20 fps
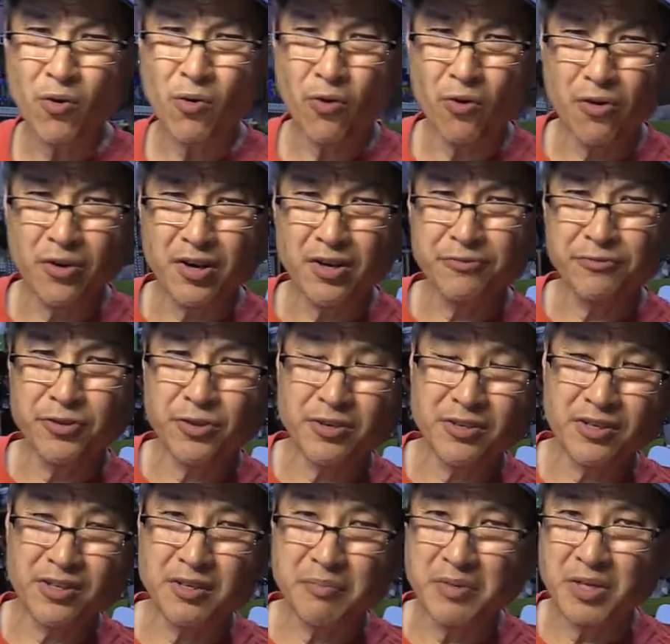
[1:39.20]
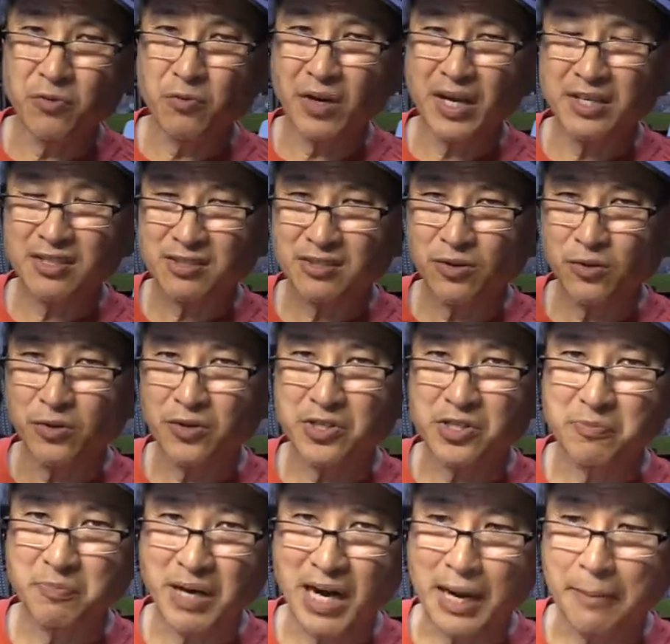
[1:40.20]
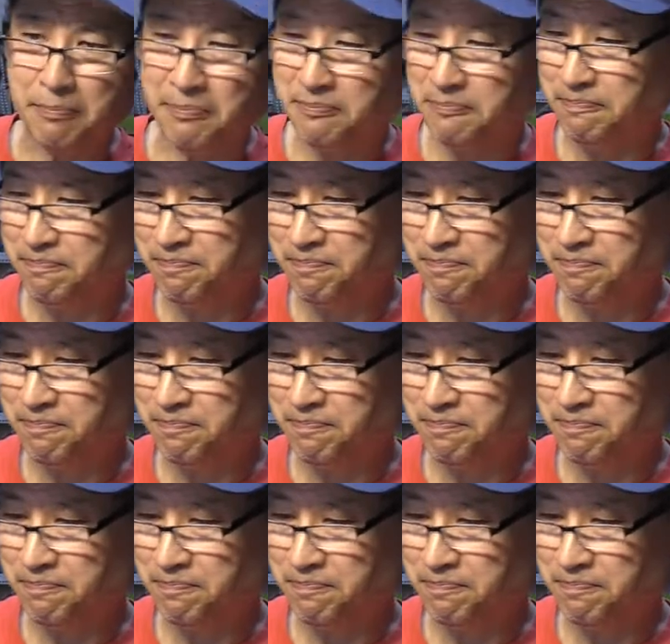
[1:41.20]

Or if you're in the Midwest, orange pop.